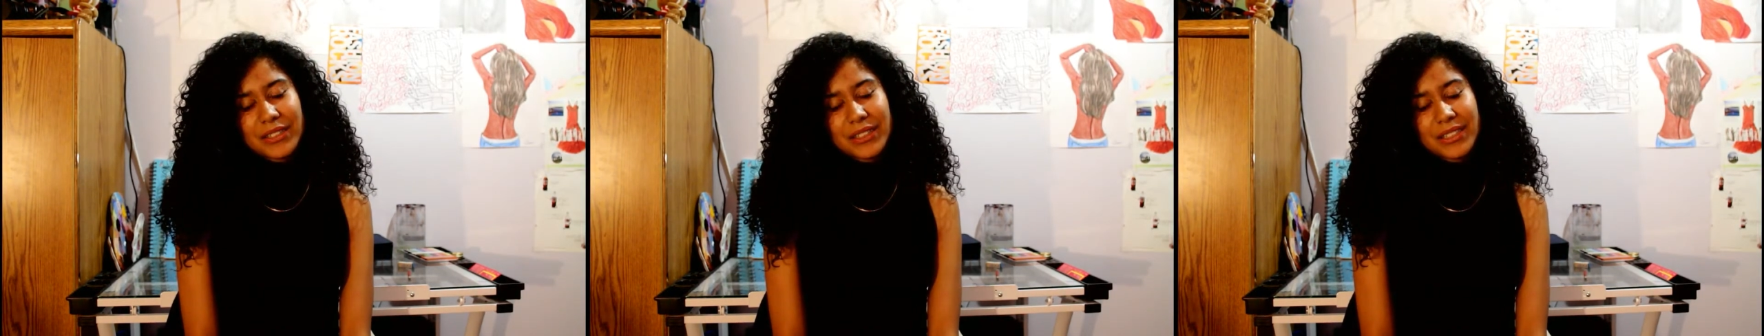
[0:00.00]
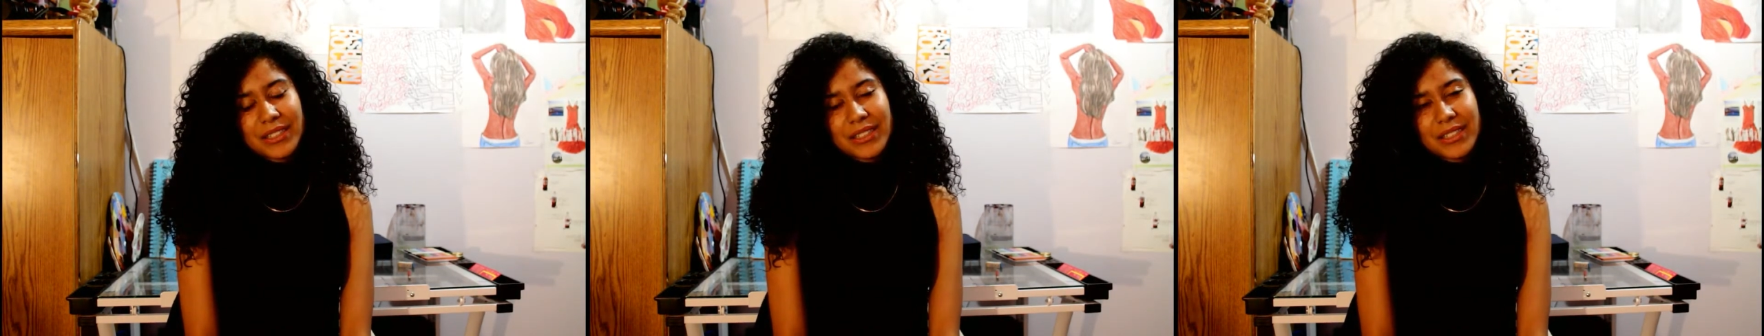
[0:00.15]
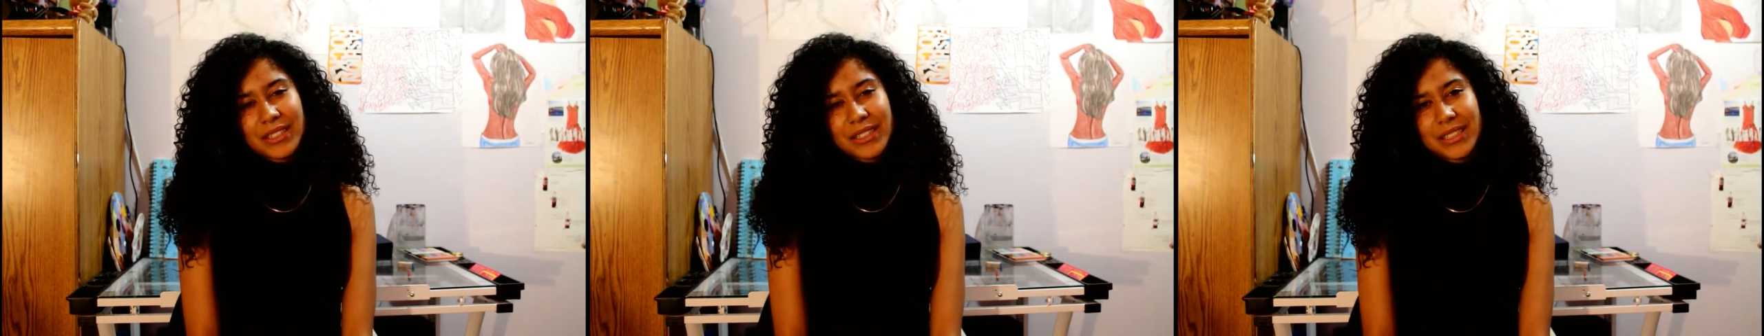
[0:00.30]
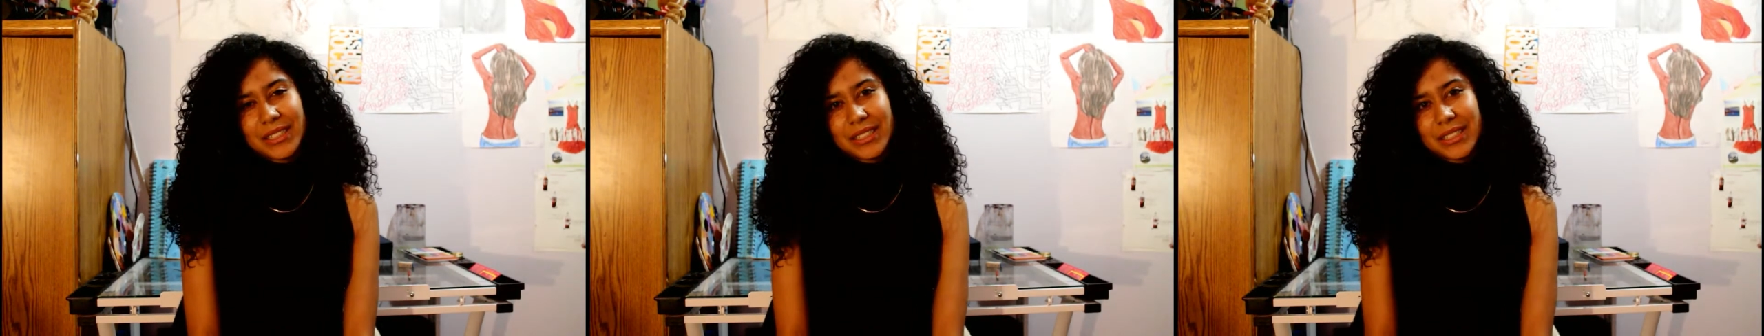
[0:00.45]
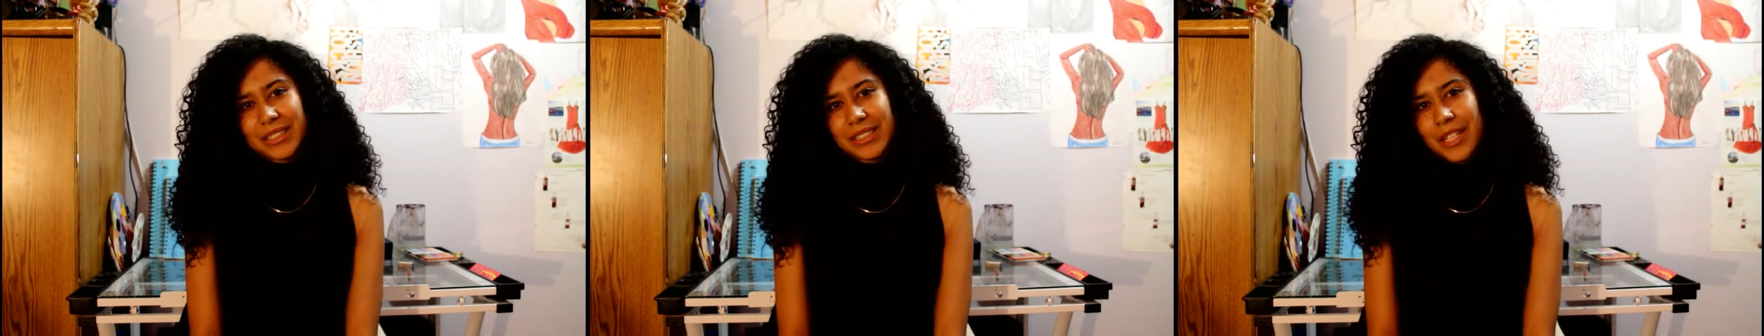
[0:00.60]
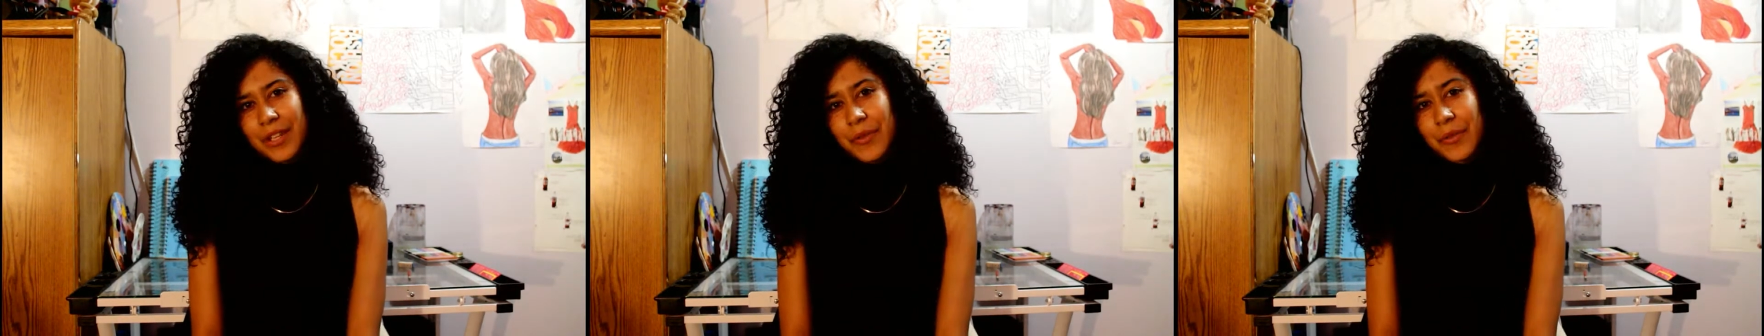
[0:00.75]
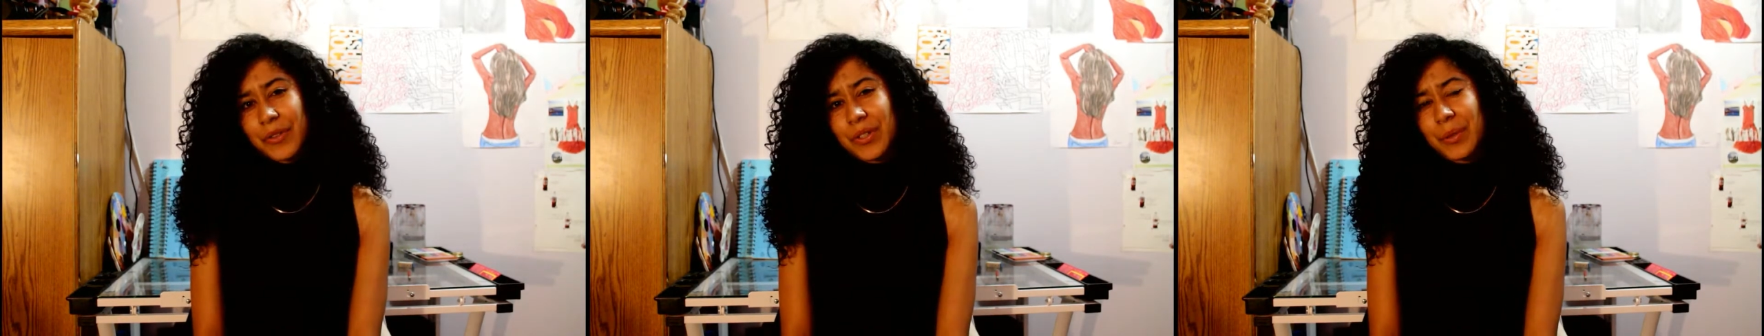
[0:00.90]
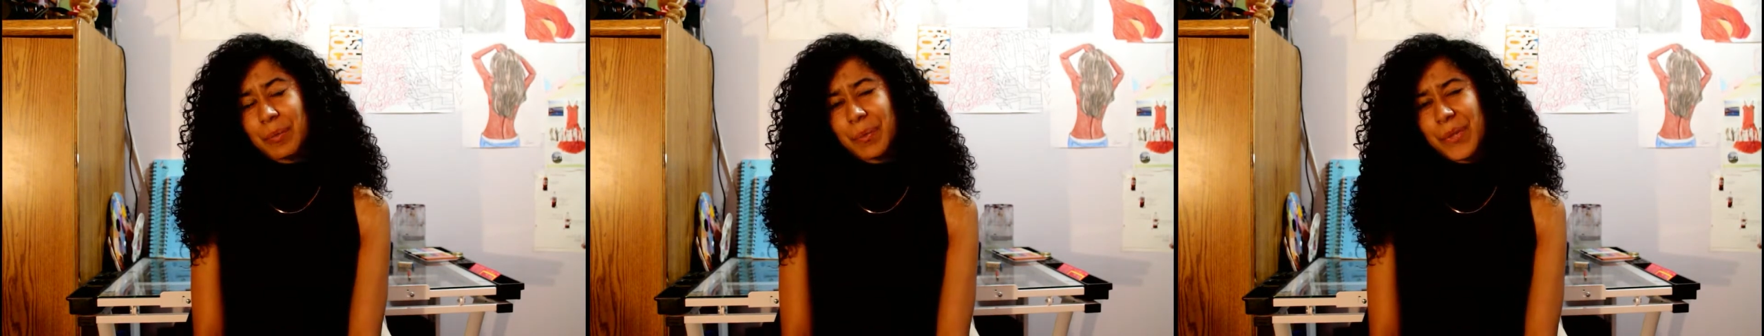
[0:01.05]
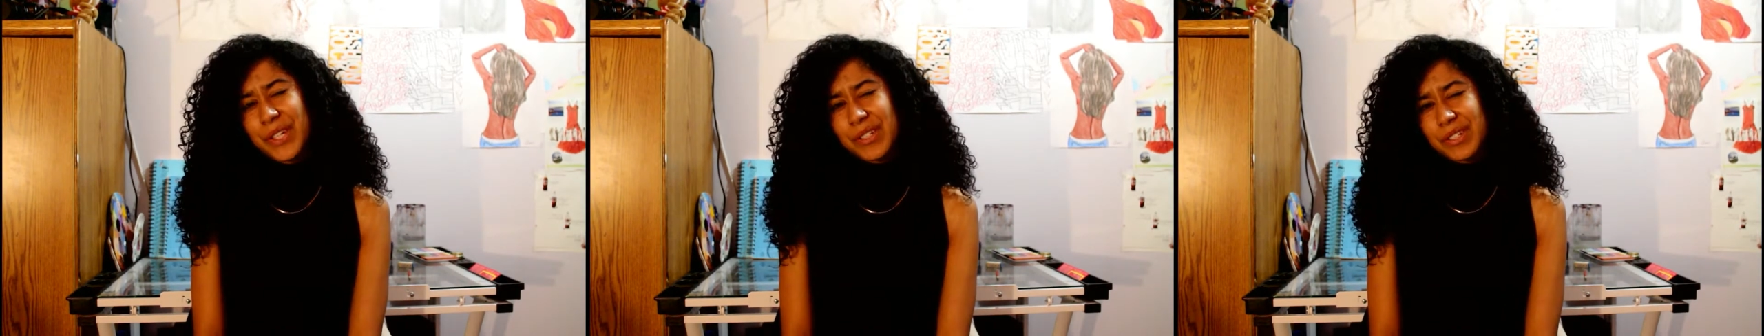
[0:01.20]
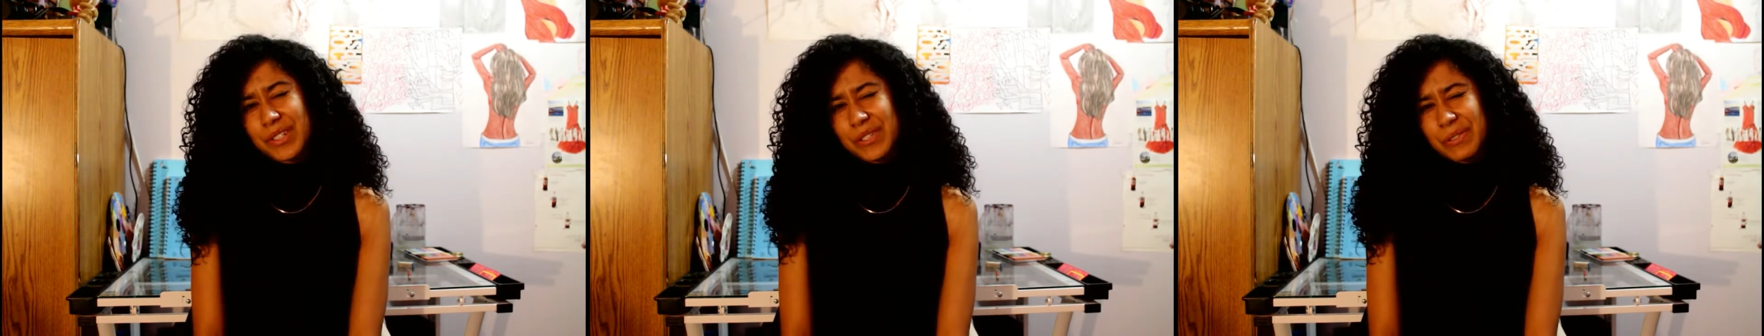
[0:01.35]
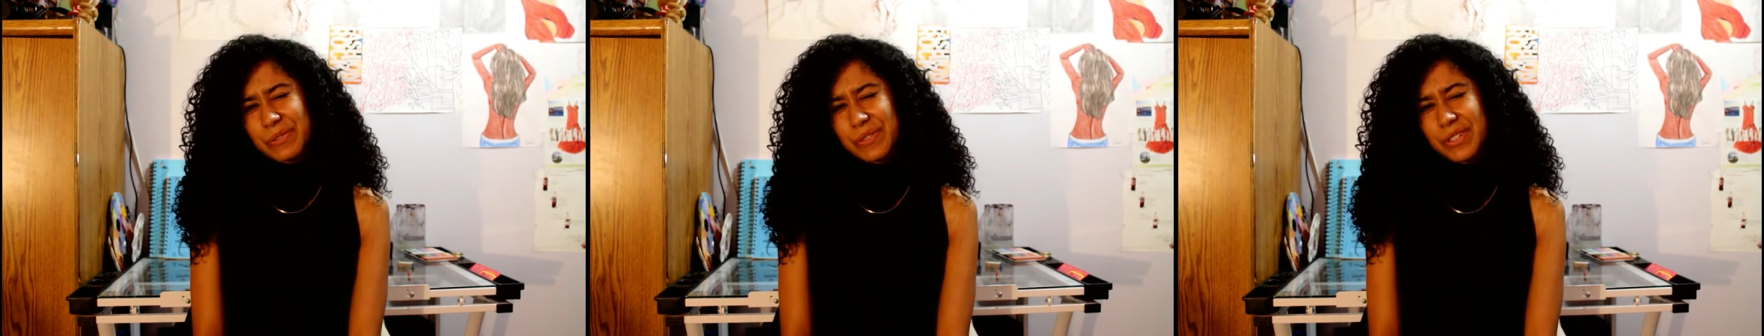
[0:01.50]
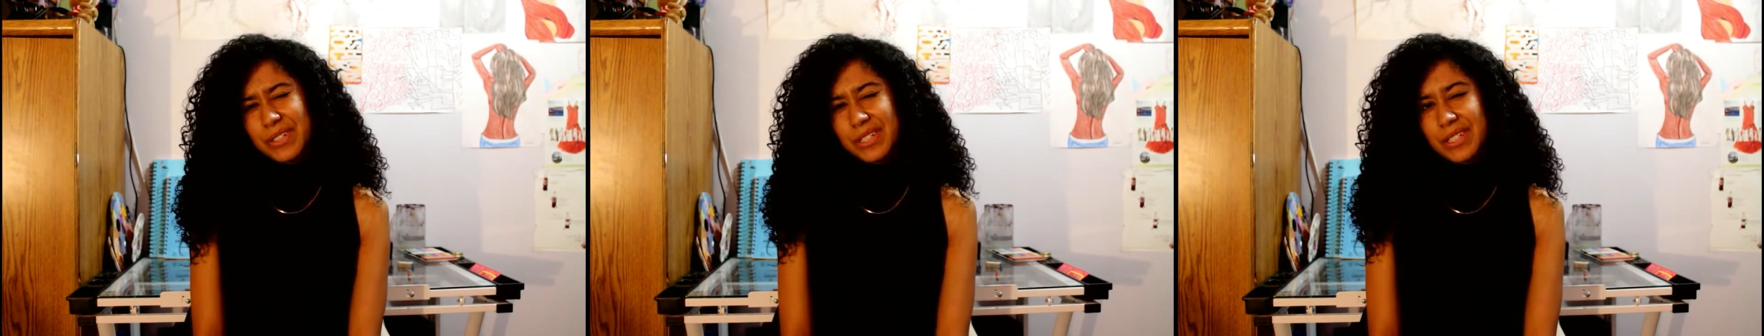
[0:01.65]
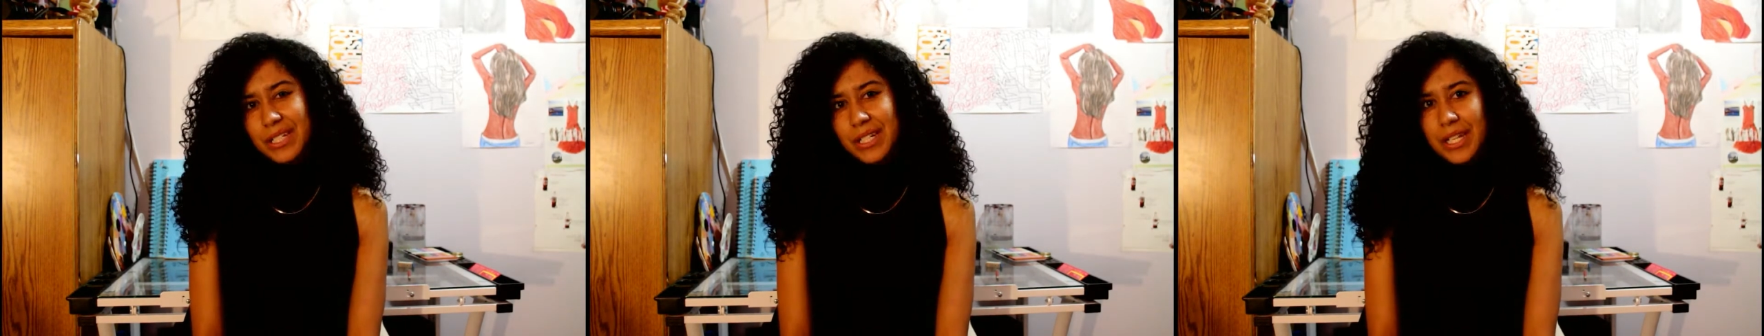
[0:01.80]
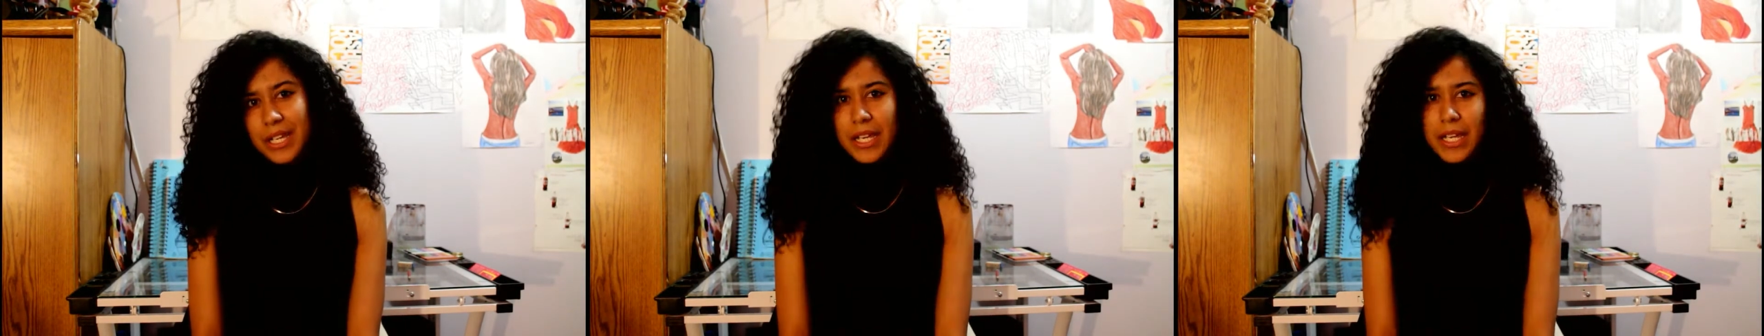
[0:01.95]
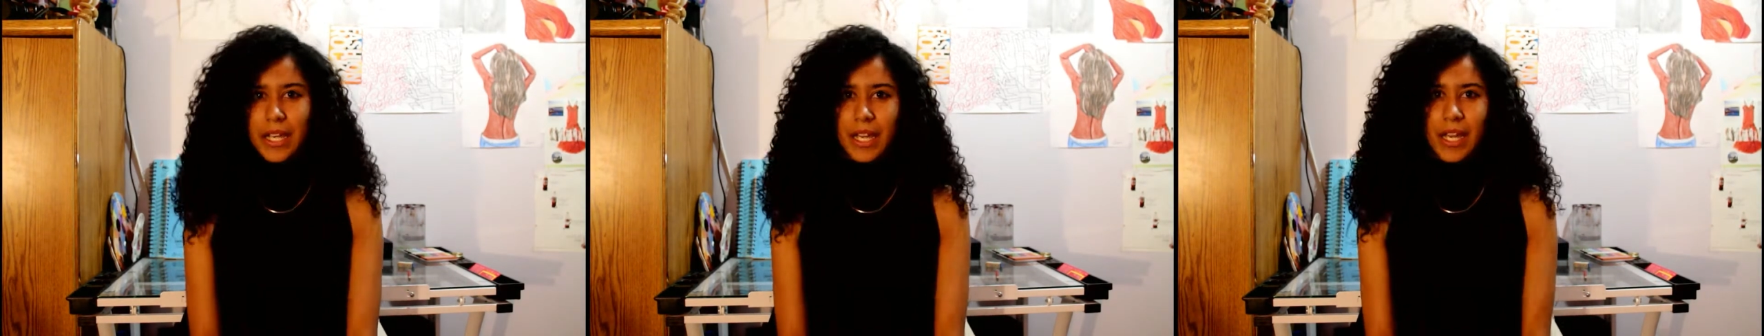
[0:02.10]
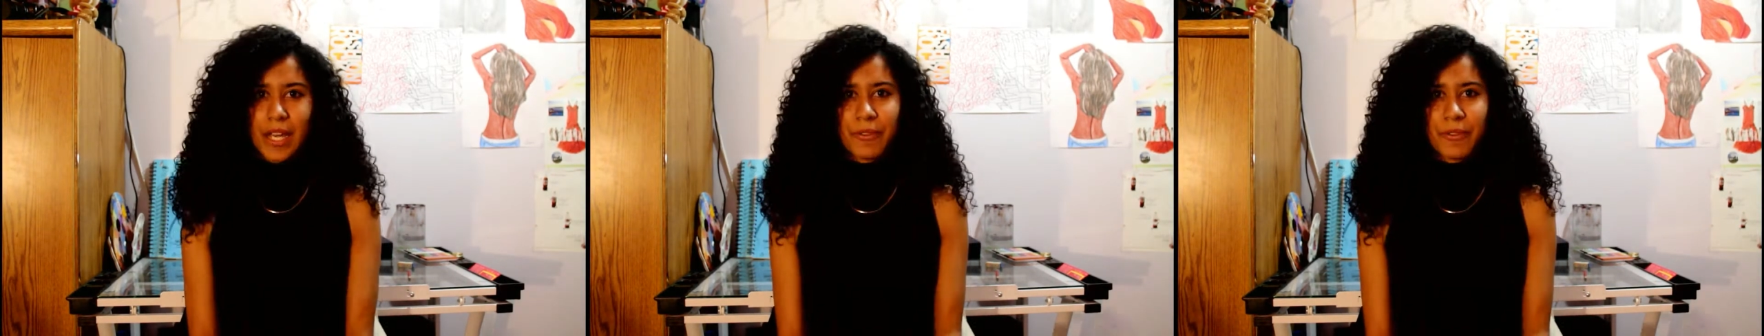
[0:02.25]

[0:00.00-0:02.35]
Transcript: you can see the setup's a bit different today.